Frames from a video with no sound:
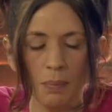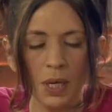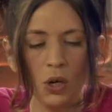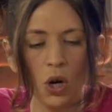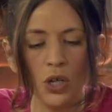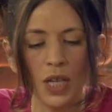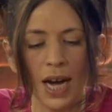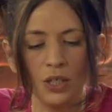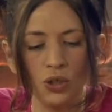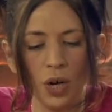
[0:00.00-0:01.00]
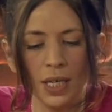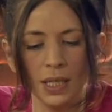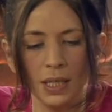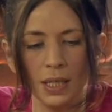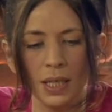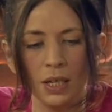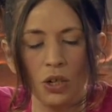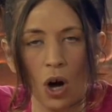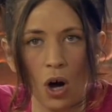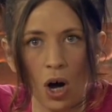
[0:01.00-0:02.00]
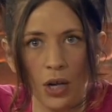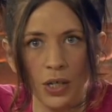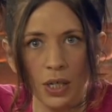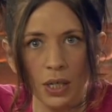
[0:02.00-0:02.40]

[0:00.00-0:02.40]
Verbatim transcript: because I trust that God